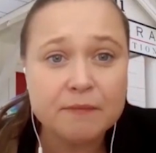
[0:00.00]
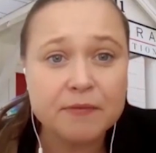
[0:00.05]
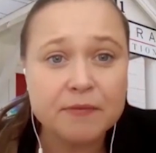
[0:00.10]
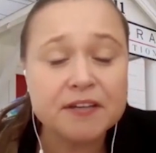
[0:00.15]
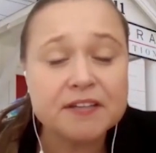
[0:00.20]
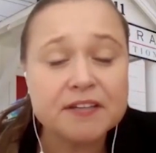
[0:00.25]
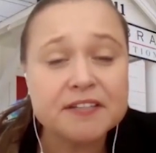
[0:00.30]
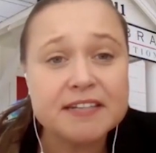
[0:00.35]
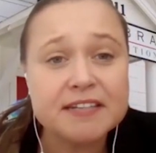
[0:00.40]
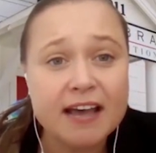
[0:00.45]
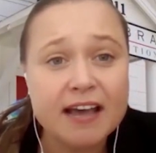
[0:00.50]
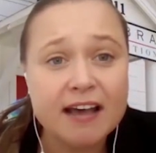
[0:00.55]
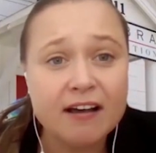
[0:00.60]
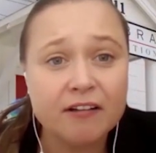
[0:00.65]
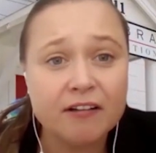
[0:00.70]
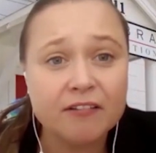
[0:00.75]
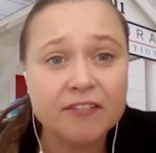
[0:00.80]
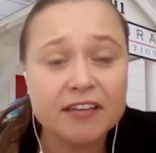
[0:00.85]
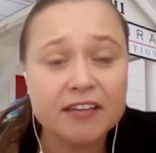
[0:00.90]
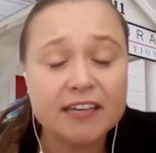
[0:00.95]
Because
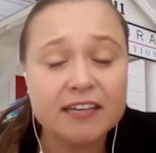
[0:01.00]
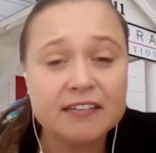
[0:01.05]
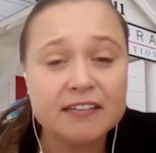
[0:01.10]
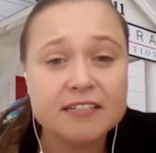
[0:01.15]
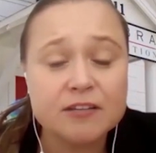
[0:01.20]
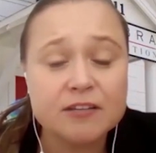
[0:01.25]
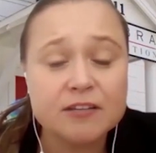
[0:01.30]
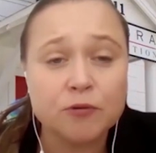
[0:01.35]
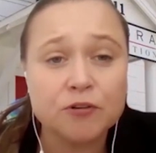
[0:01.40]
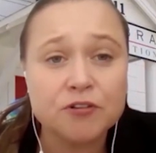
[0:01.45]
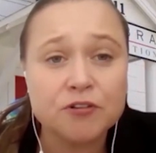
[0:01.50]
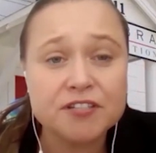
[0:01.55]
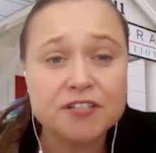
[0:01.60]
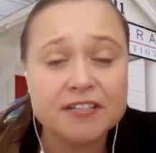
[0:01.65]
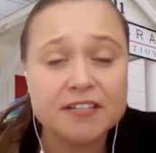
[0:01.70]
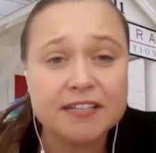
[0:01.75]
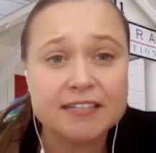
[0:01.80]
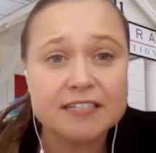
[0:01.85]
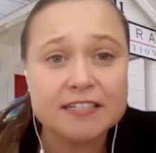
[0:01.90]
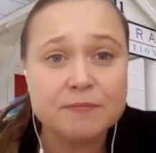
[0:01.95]
now the kids that we're
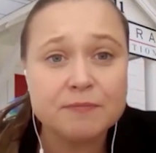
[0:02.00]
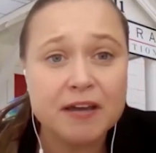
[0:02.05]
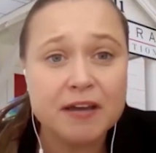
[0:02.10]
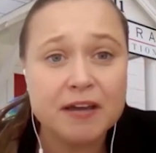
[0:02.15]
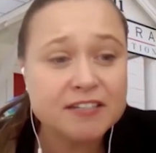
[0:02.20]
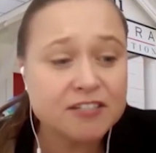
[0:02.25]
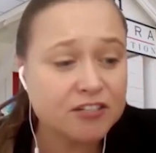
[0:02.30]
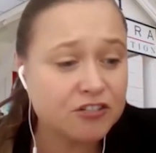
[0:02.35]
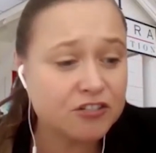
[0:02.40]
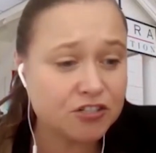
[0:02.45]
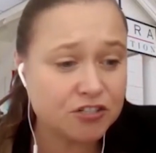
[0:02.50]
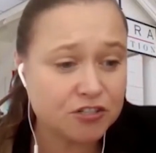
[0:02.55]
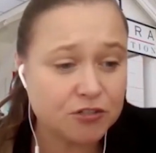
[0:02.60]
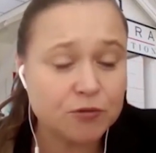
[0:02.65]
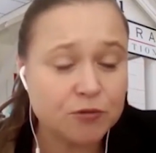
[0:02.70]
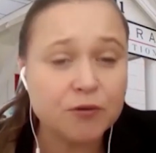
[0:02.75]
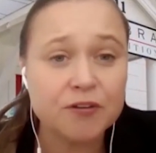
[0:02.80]
sending this message to,